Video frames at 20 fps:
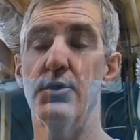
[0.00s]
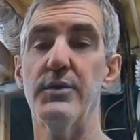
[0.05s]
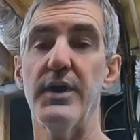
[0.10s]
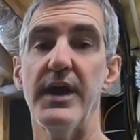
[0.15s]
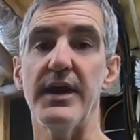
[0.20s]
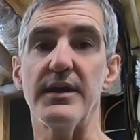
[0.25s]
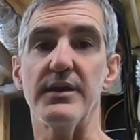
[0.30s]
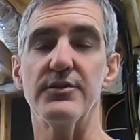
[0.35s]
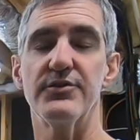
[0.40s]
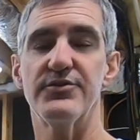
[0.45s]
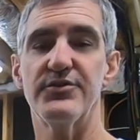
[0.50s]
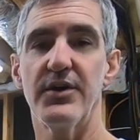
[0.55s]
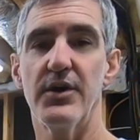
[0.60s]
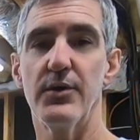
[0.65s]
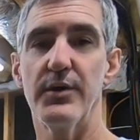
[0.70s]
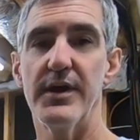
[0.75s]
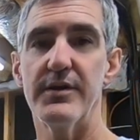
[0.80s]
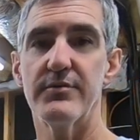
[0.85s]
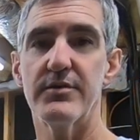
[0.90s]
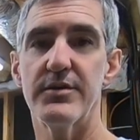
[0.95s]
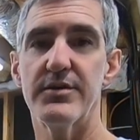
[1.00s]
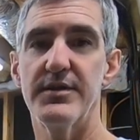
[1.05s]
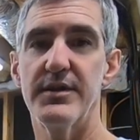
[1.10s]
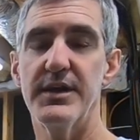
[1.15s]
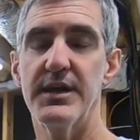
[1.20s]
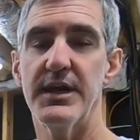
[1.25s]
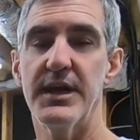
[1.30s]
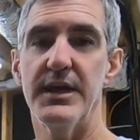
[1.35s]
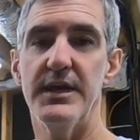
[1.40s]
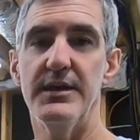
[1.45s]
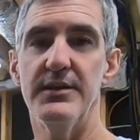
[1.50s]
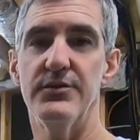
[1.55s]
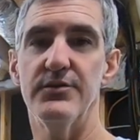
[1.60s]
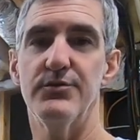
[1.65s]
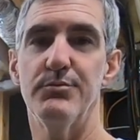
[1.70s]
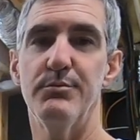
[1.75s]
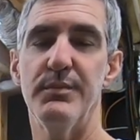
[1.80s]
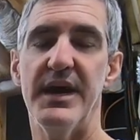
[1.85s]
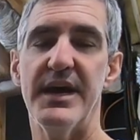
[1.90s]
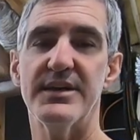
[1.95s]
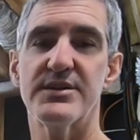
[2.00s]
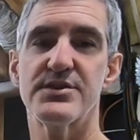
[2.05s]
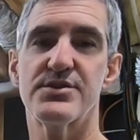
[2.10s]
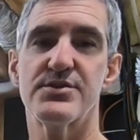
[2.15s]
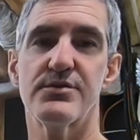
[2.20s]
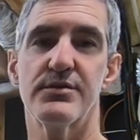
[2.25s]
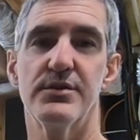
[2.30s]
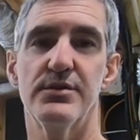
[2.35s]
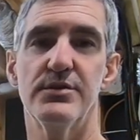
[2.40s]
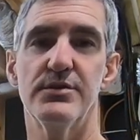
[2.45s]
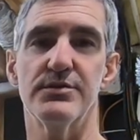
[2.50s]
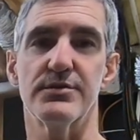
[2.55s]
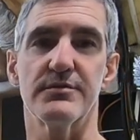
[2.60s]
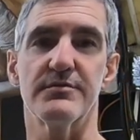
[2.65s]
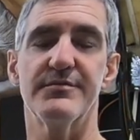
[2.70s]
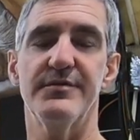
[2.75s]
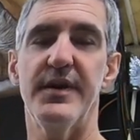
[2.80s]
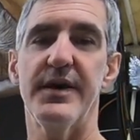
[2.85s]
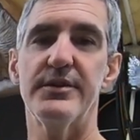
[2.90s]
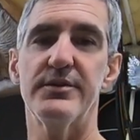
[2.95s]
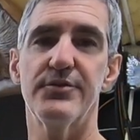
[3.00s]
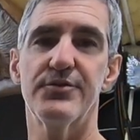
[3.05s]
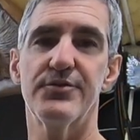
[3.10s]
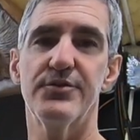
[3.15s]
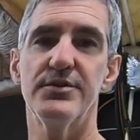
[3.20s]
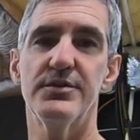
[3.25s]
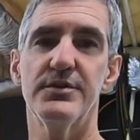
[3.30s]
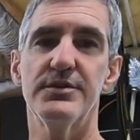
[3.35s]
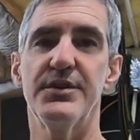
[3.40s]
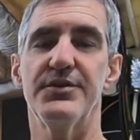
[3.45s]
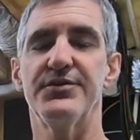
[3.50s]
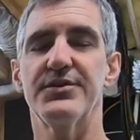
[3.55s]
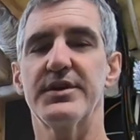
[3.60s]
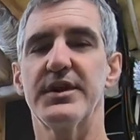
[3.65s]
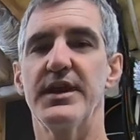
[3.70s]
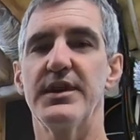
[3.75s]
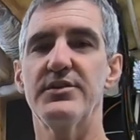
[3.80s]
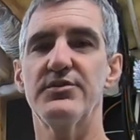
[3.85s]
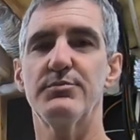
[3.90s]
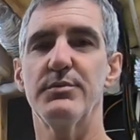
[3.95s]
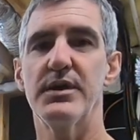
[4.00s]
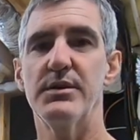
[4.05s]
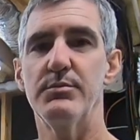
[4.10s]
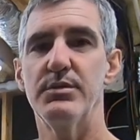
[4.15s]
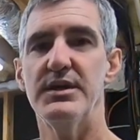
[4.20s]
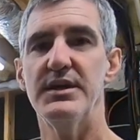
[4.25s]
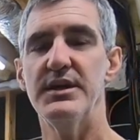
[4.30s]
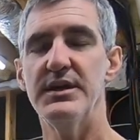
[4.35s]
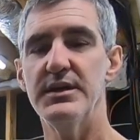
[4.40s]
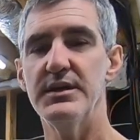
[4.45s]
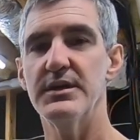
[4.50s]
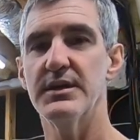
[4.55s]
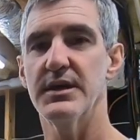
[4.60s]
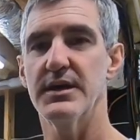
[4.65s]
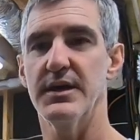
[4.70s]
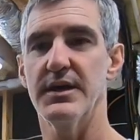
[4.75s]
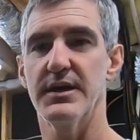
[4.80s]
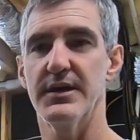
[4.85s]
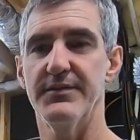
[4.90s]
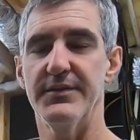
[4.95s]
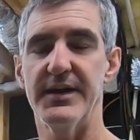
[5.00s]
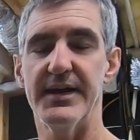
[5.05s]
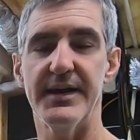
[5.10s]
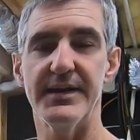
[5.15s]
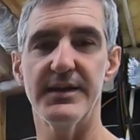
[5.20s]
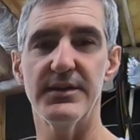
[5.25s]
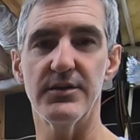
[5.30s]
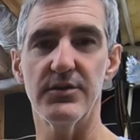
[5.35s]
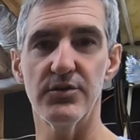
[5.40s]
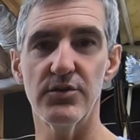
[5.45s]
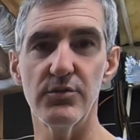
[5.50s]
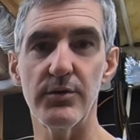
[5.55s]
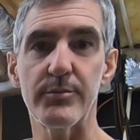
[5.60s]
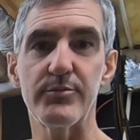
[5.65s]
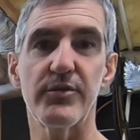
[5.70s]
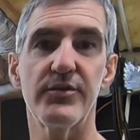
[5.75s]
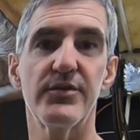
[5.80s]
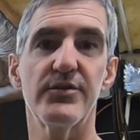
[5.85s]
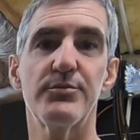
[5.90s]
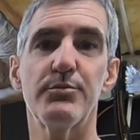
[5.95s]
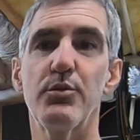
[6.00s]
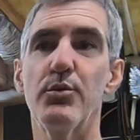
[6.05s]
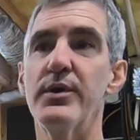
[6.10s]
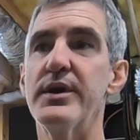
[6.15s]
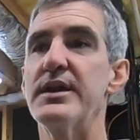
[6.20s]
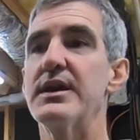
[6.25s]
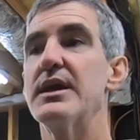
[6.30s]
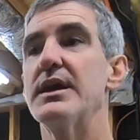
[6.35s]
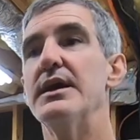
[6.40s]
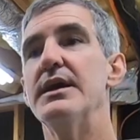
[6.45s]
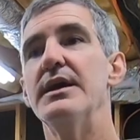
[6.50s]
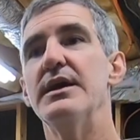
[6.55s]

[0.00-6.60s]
Okay, so everything is match drilled or final drilled as the case may be uh, that I need to do up to this point.